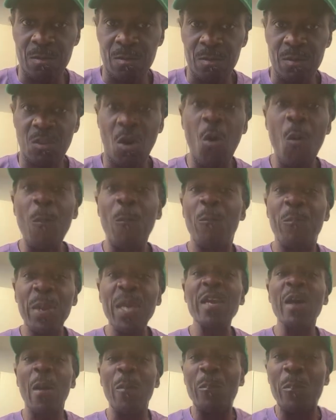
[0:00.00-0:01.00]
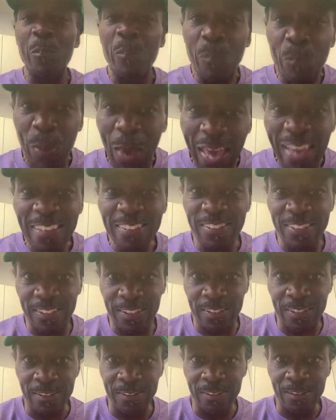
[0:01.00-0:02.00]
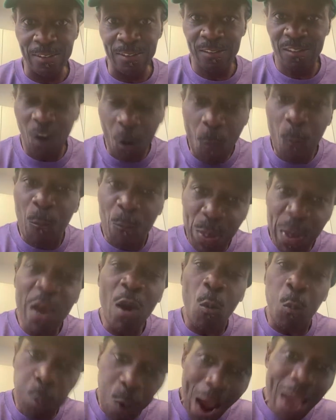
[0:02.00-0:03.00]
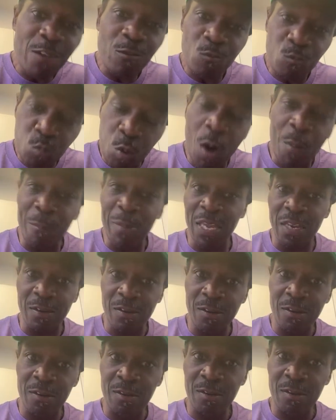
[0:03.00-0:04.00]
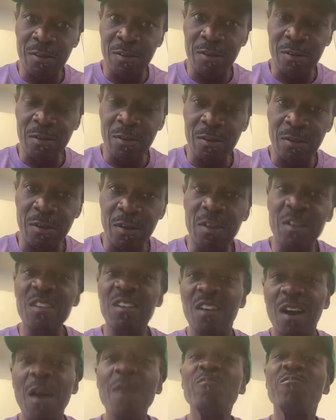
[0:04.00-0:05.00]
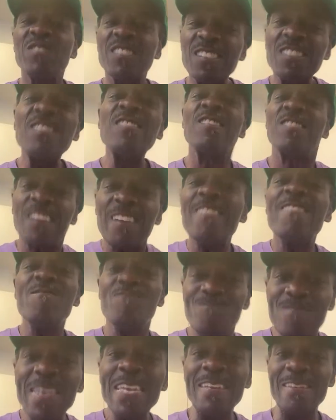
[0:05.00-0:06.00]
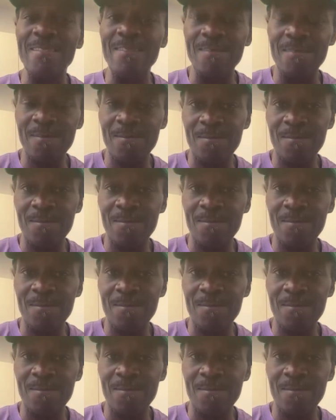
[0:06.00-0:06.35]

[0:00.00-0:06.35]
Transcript: Don't be a bitch. Don't be a white woman. Come see me.